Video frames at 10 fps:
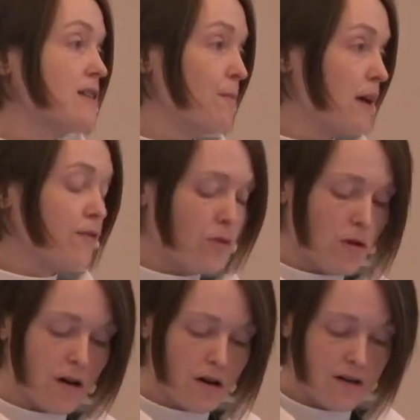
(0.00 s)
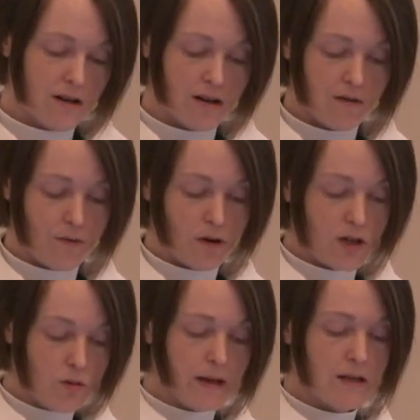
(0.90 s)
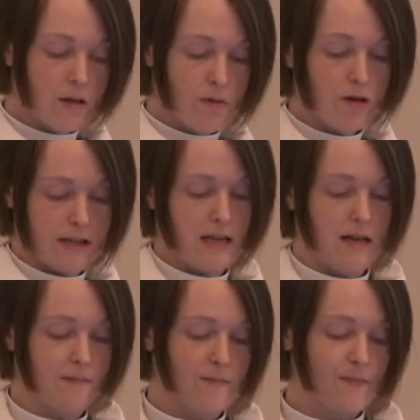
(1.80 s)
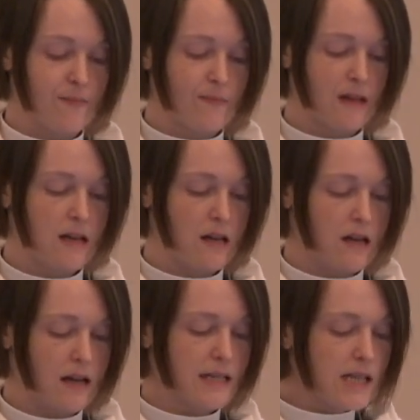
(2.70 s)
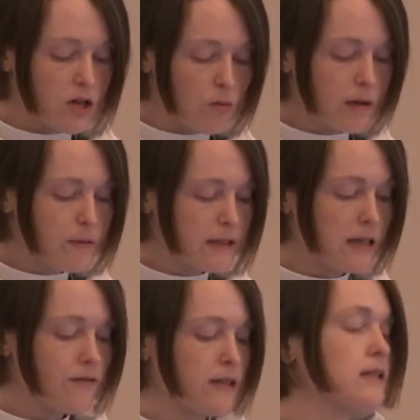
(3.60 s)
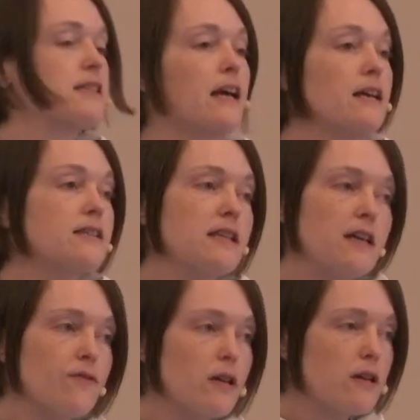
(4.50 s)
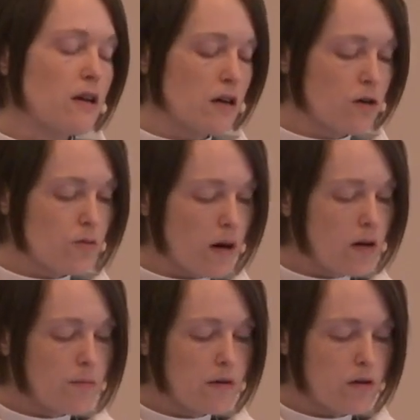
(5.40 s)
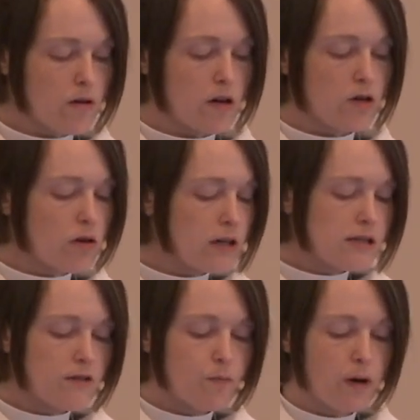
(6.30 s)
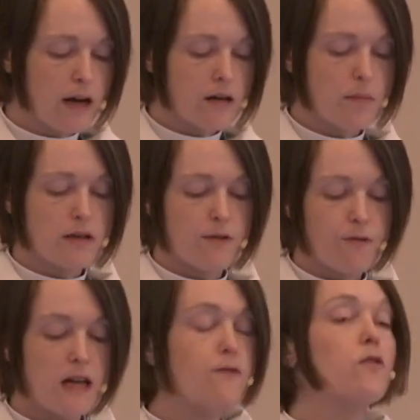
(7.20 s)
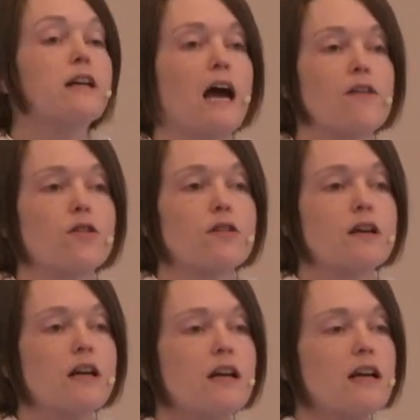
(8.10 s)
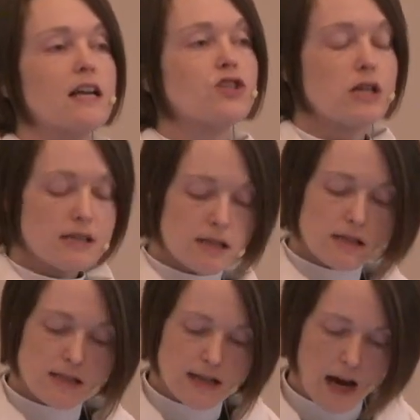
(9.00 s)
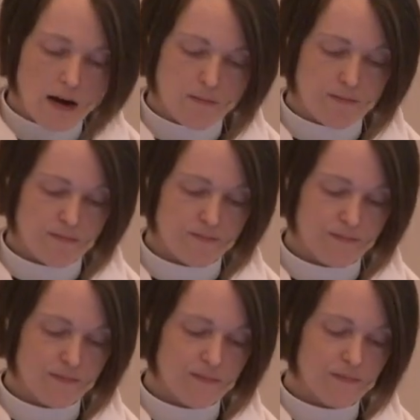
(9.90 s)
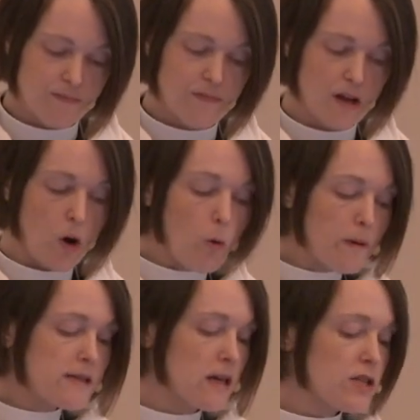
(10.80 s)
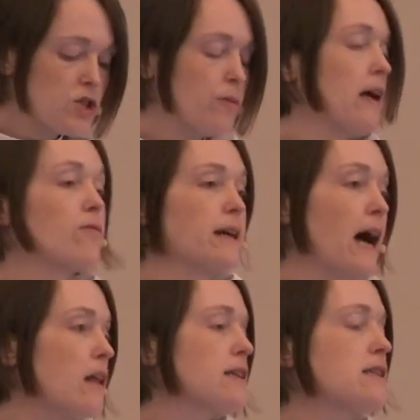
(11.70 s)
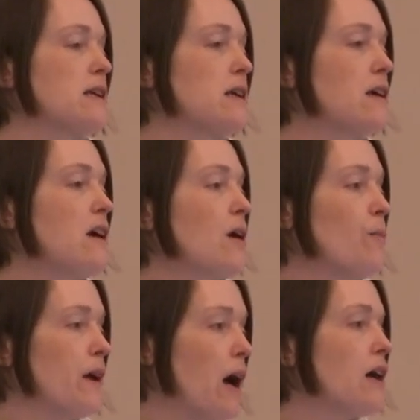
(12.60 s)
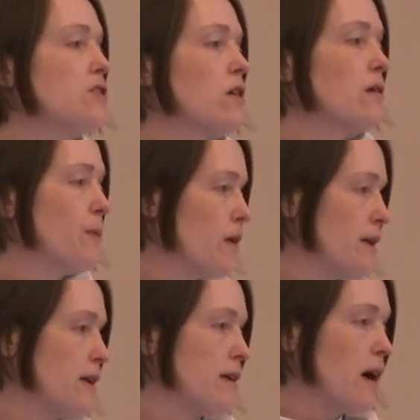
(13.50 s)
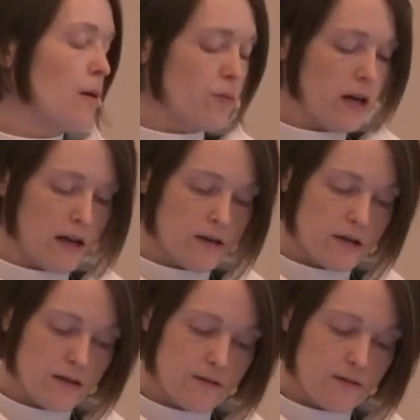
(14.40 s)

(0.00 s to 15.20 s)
a metaphor for human community. And here we believe that to taste even a crumb or a crust of bread among the faithful gathered in Jesus' name opens us to a reality beyond our ability to comprehend.